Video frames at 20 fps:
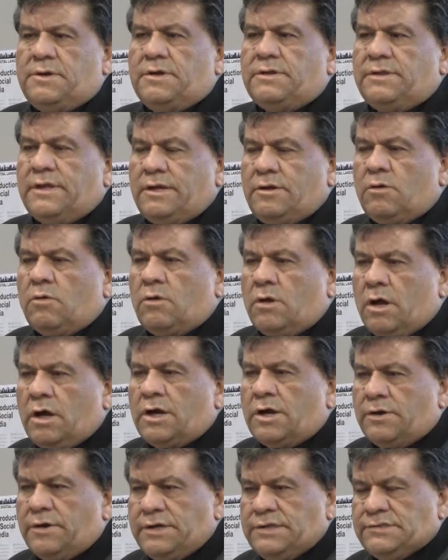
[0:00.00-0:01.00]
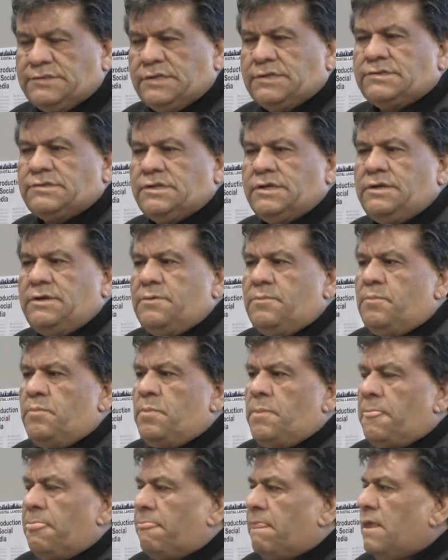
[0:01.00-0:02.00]
They no longer existed.
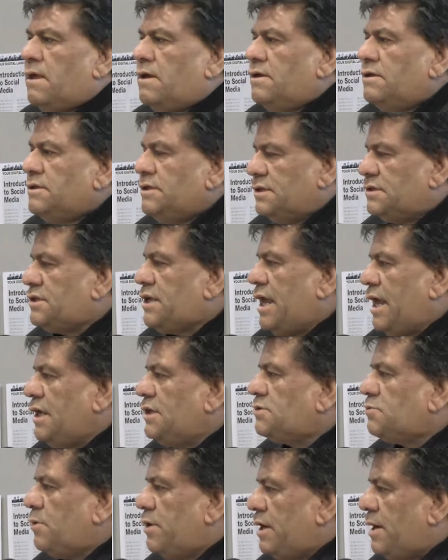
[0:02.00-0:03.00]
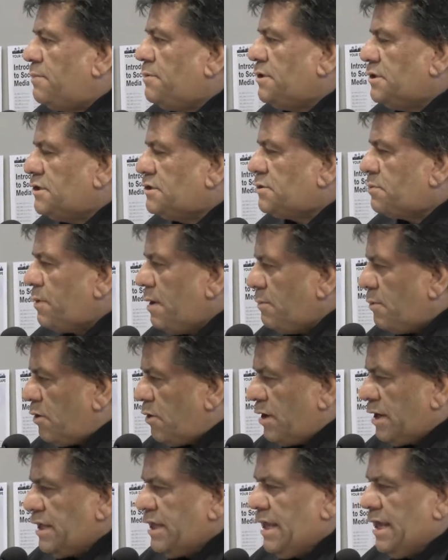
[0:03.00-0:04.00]
This case went up to the Supreme
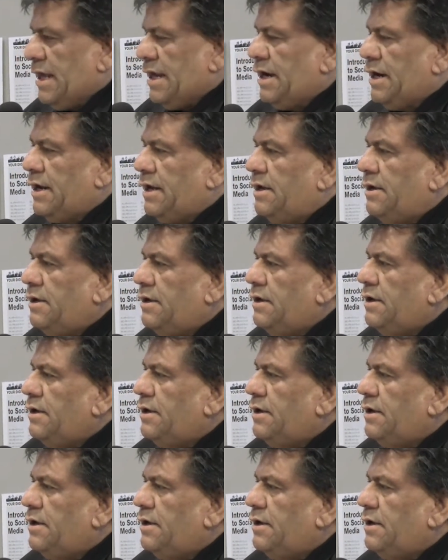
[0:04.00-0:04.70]
Court of Canada,